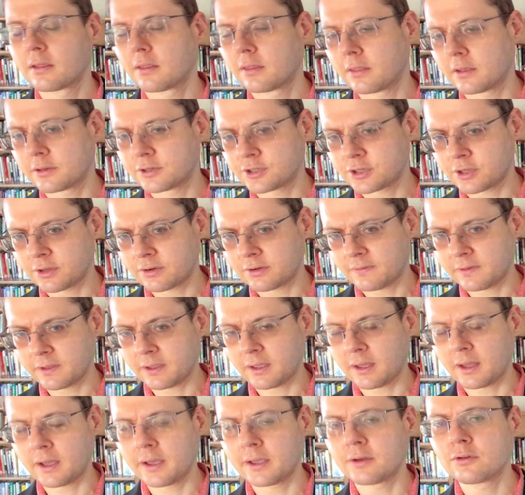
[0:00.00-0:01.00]
the generative
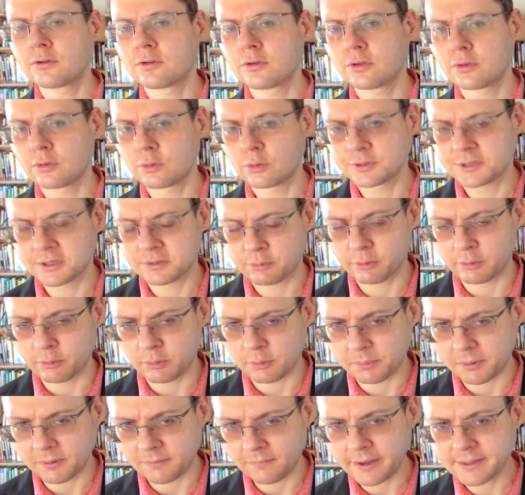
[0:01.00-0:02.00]
AI tools that we were
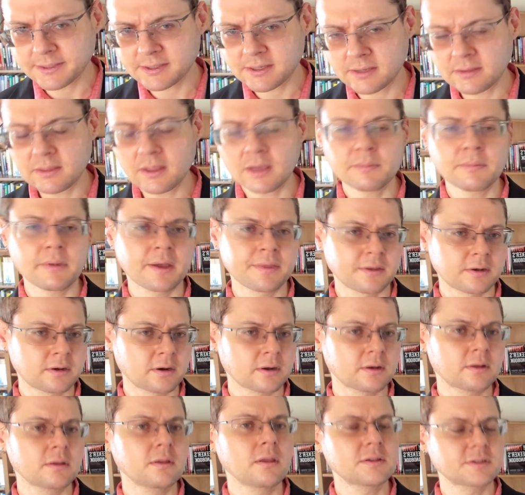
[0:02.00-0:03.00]
providing them and the
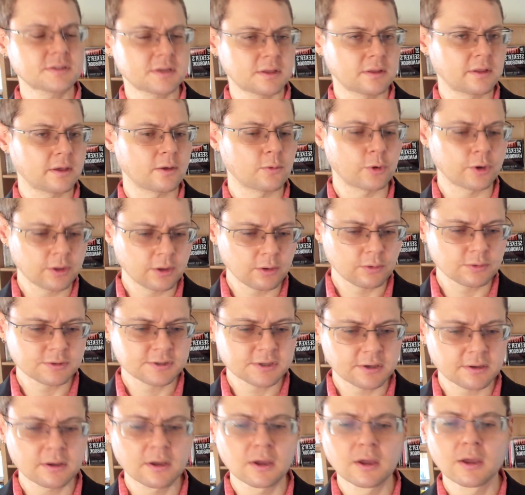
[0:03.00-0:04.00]
techniques that they were
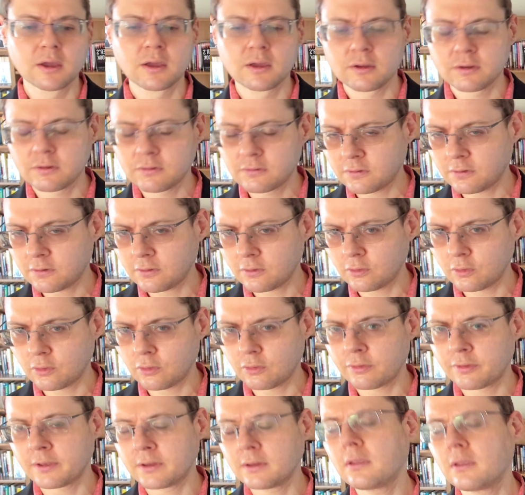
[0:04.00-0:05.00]
using to
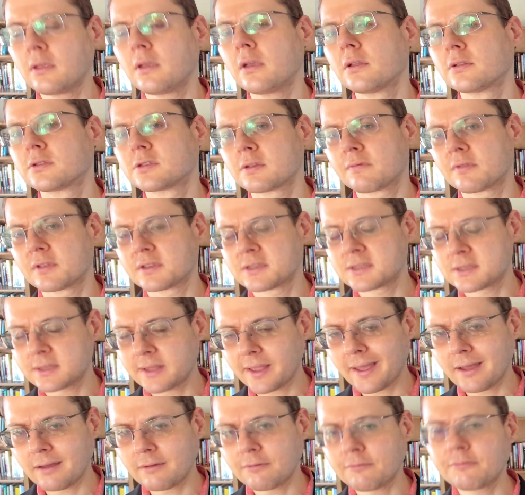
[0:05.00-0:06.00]
the needs of the
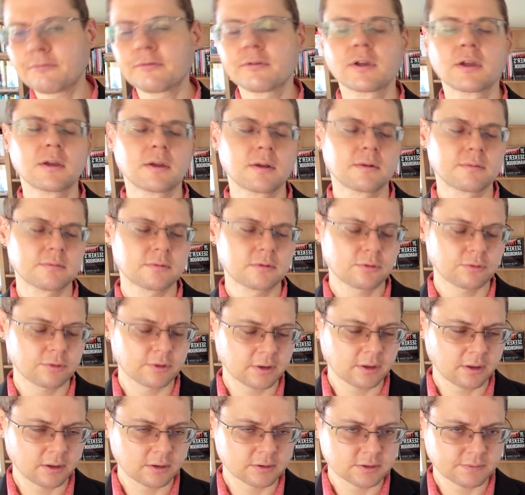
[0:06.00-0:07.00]
staff, to the
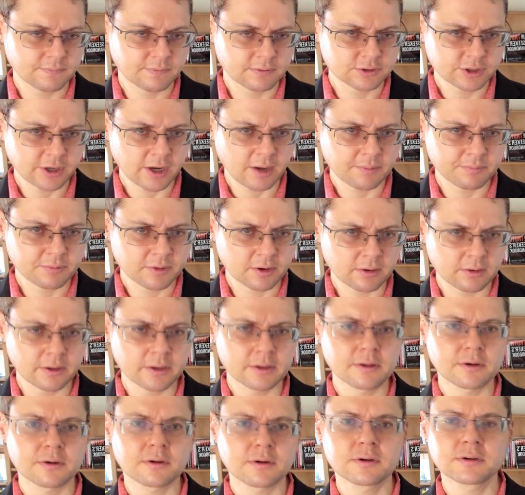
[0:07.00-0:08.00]
needs of the chapter
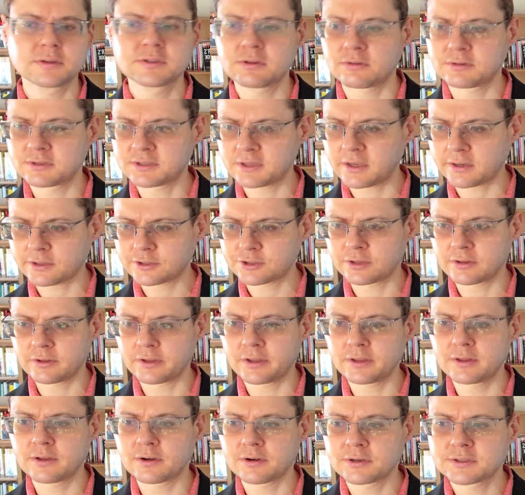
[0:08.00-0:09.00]
leaders, to the section
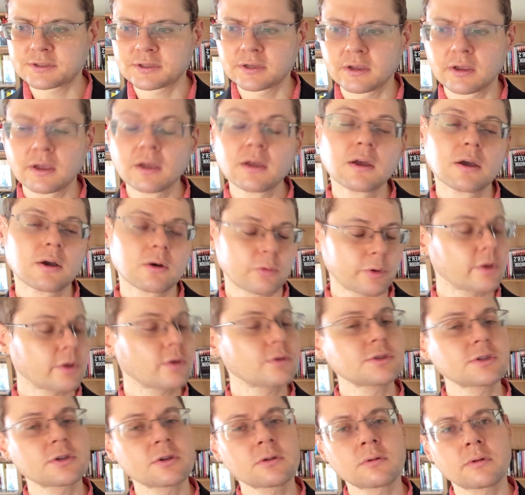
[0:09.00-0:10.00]
leaders. We
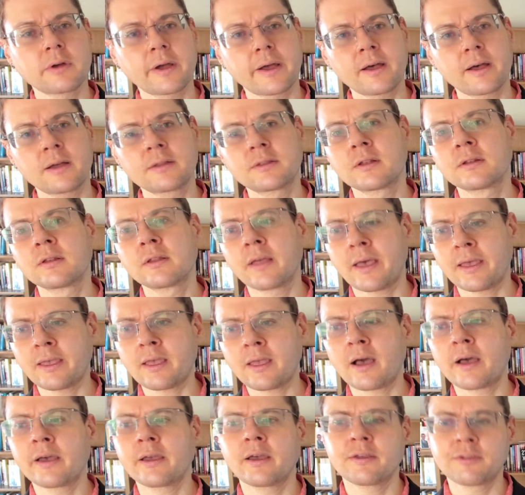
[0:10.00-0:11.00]
also had an
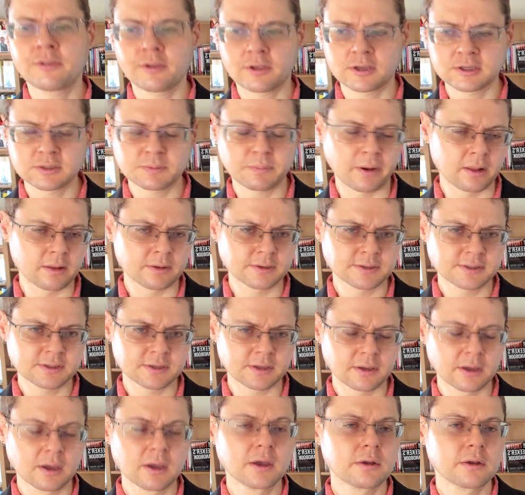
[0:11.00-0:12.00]
AI ethics
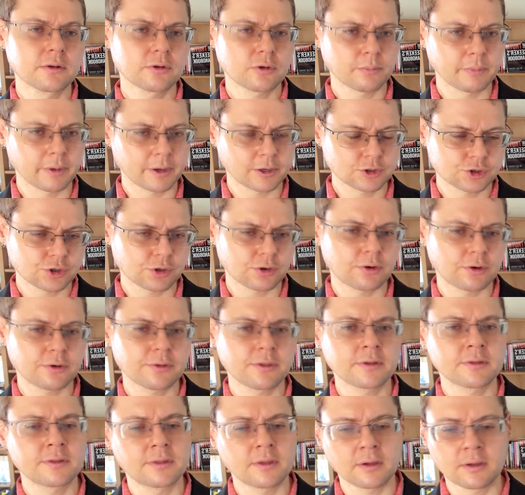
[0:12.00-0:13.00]
policy to make sure
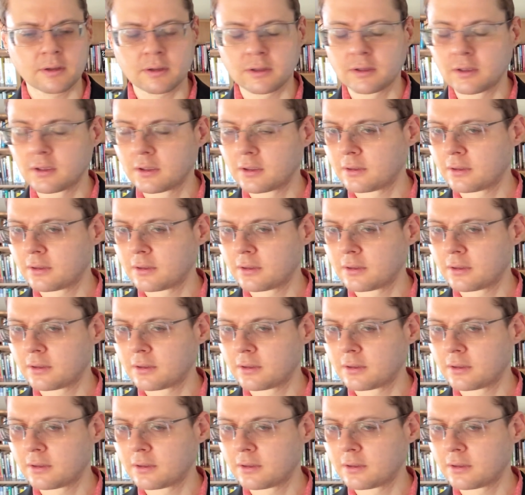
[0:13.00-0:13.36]
that